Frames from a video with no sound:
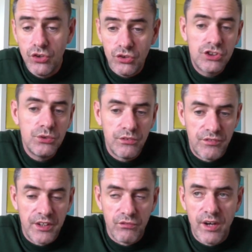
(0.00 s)
don't do it
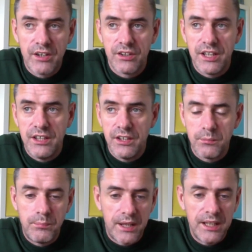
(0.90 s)
very regularly. You
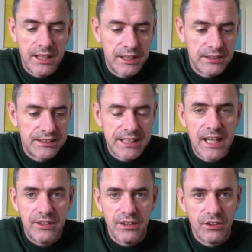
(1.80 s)
can buy a little
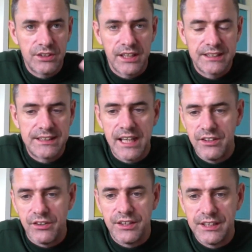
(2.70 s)
sander. It looks like a
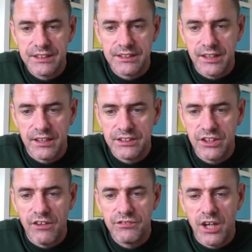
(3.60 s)
sander disc. It's got a
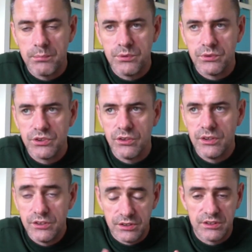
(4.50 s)
soft top to it, though.
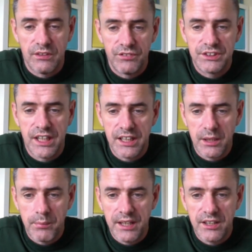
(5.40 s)
It's not for sanding
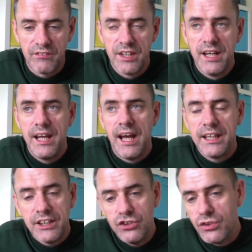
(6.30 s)
the paint off.
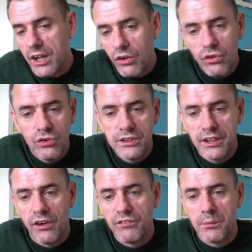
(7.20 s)
And you can do that whole
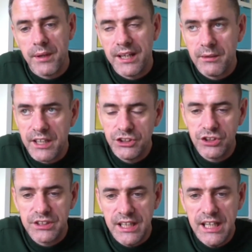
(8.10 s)
thing over your paint. It
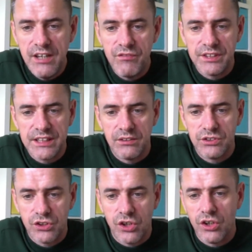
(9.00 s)
just evens
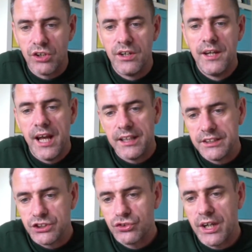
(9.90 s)
out the color and
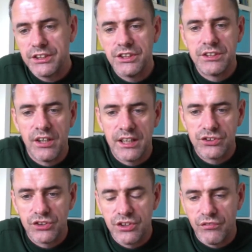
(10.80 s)
the scratches and all that
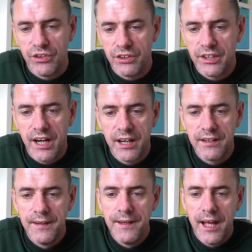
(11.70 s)
sort of stuff out of your
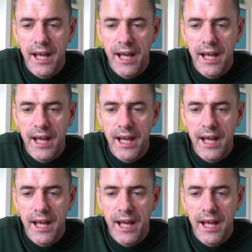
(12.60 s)
car.